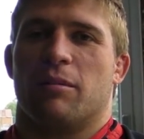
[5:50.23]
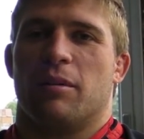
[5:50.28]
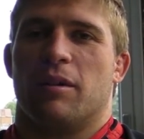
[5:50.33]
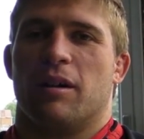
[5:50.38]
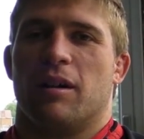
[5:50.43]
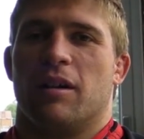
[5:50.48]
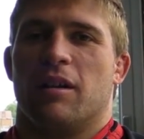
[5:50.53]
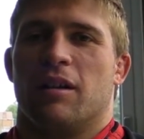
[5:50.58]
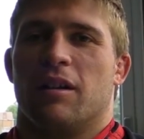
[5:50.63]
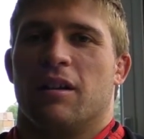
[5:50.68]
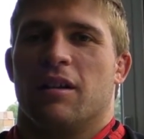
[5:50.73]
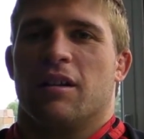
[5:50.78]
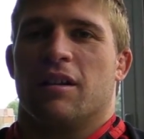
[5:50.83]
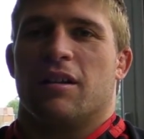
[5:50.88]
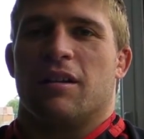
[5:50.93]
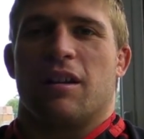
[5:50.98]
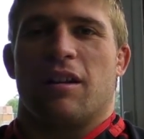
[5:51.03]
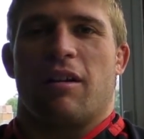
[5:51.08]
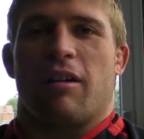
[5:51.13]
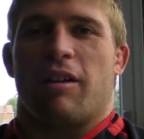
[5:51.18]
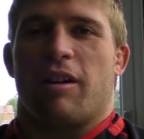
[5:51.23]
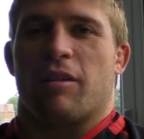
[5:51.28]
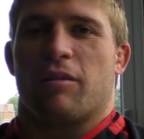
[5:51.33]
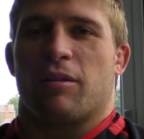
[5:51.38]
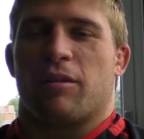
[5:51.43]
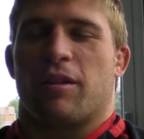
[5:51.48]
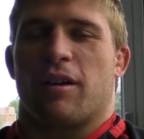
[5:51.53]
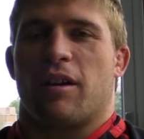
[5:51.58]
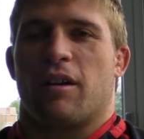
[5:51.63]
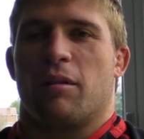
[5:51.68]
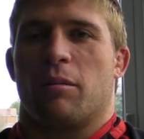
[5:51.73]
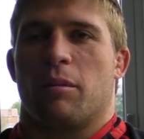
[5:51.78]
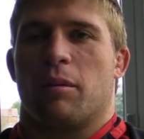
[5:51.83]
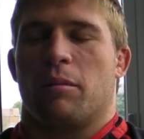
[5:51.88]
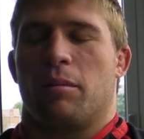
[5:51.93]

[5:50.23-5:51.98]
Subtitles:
but the lineouts were terrible.